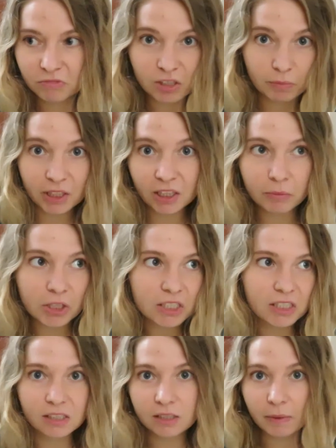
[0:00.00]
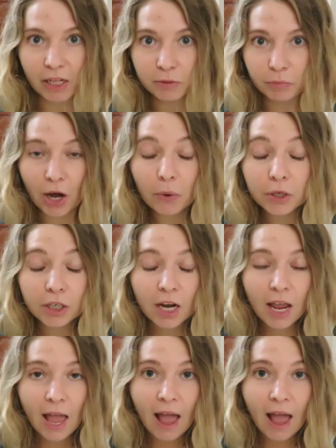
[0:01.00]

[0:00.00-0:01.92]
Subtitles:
the speed limit is 60 miles per hour